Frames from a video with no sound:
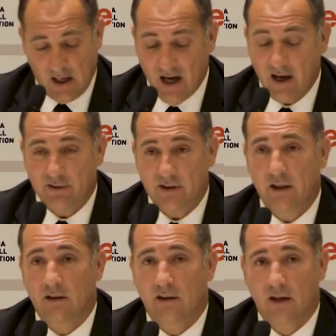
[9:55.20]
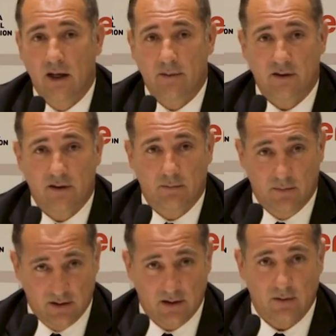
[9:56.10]
I have seen the games
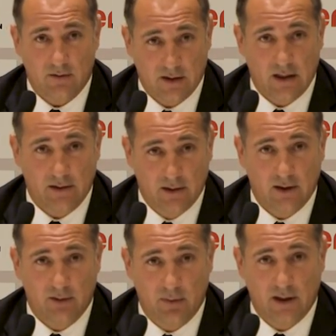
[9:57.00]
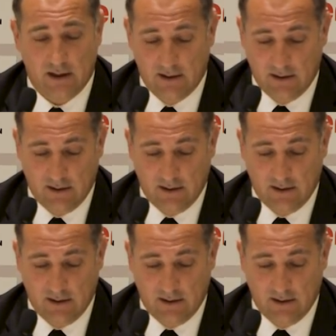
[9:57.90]
Mr. Konstantin had played.